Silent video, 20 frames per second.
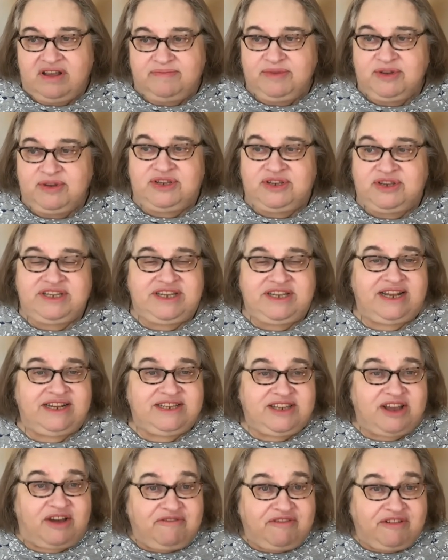used to saying
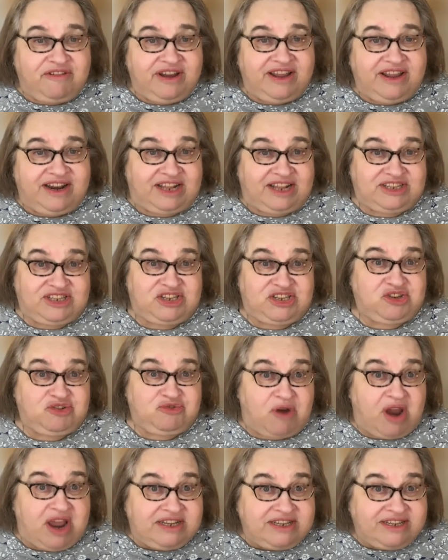suffering and not
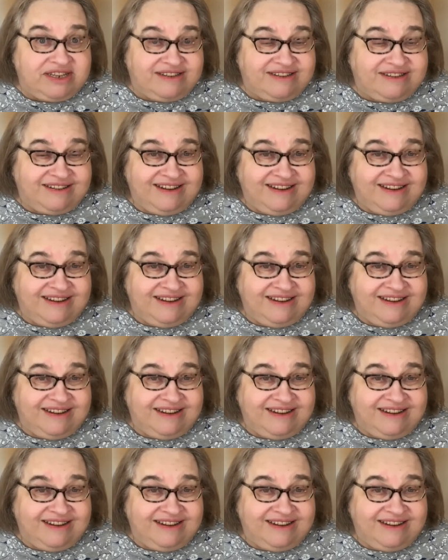stress,